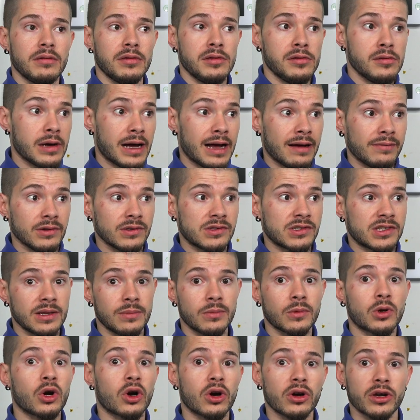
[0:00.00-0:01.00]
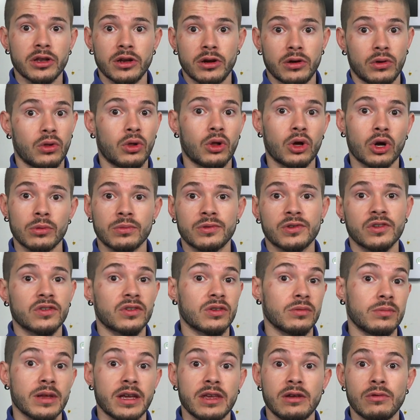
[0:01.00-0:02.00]
you have a SIM card in an alarm
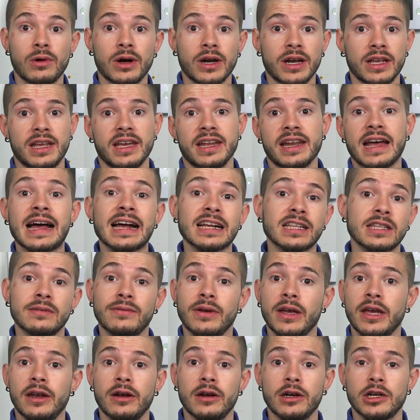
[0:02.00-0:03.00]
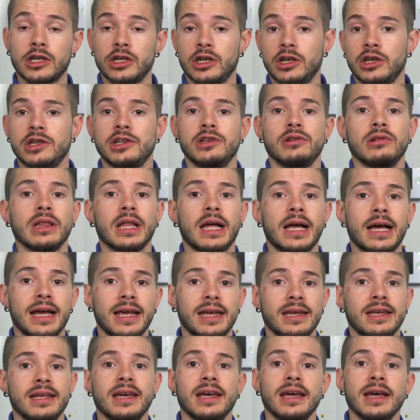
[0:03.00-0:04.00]
system that you want to get activated on a new
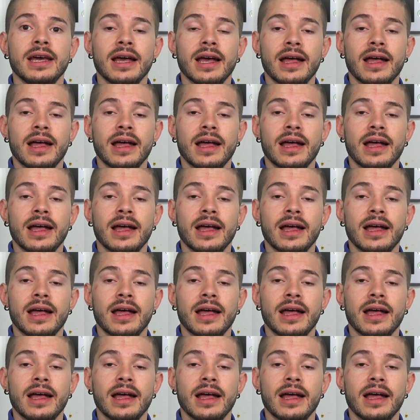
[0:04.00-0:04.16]
line.